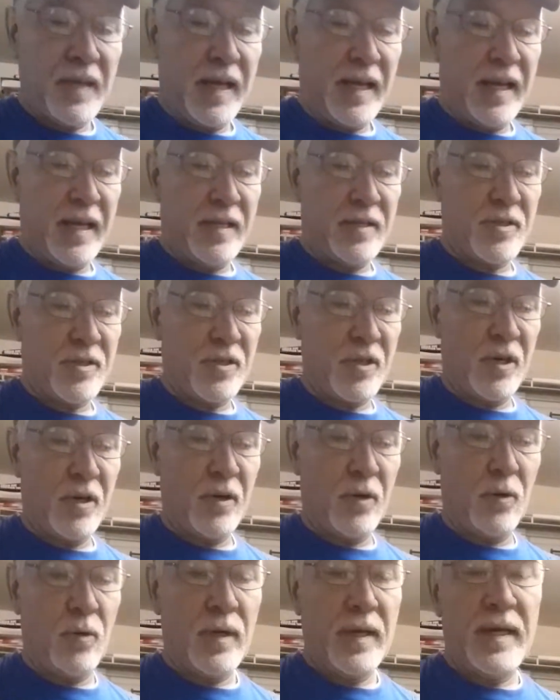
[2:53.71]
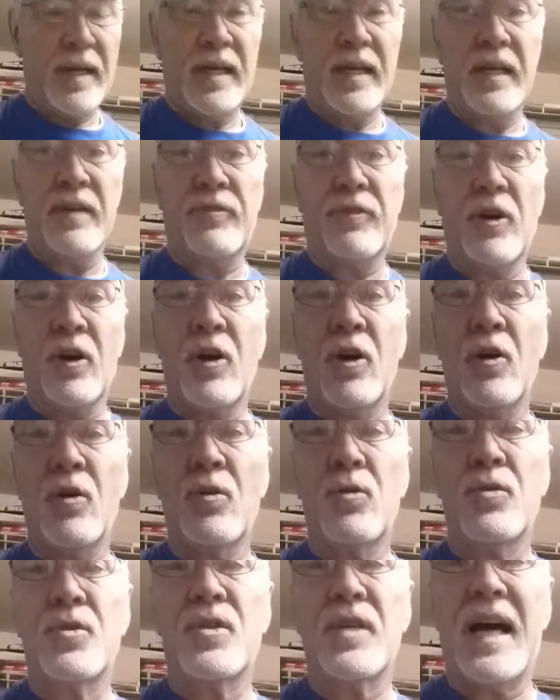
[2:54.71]
And so if the
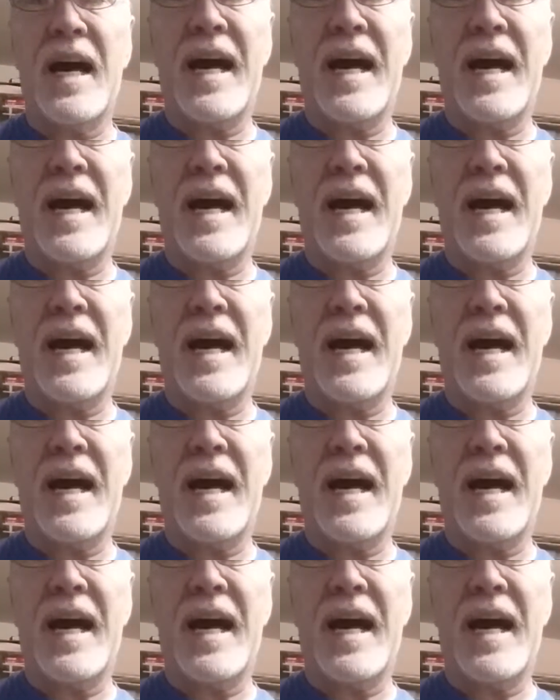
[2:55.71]
hose